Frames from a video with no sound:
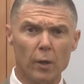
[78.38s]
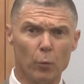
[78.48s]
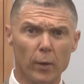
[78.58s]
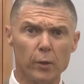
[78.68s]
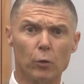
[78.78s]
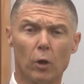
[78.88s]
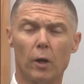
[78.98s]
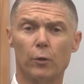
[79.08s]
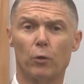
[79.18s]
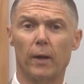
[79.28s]
the rental
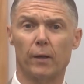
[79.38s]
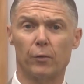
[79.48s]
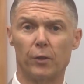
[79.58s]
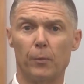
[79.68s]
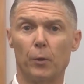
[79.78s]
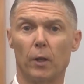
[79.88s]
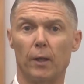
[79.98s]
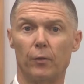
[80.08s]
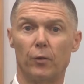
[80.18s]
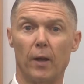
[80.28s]
contract
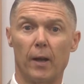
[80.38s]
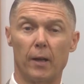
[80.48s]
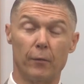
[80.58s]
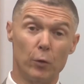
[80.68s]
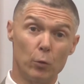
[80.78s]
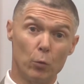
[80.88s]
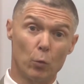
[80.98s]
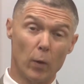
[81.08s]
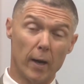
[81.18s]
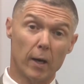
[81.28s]
stipulates that if you
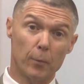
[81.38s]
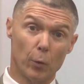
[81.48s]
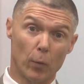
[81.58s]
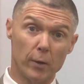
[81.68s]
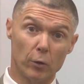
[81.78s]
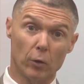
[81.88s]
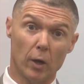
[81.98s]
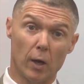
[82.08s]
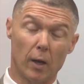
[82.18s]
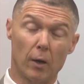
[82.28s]
rack up the rental
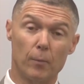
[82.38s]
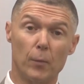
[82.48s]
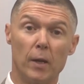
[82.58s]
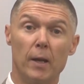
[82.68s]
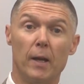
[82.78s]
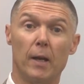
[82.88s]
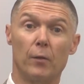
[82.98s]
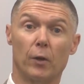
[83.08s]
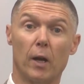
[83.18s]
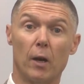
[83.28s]
car
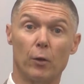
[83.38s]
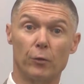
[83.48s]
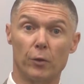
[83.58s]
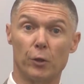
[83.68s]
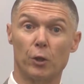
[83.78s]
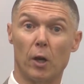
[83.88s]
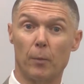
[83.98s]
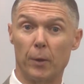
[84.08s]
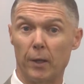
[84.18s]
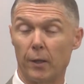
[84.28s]
and the car is in the
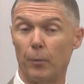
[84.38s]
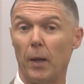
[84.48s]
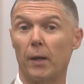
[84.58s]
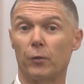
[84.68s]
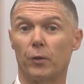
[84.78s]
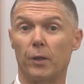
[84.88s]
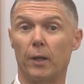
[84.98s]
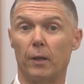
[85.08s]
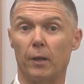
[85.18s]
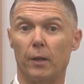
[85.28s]
shop and
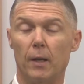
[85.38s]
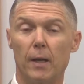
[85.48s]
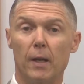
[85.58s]
incapacitated,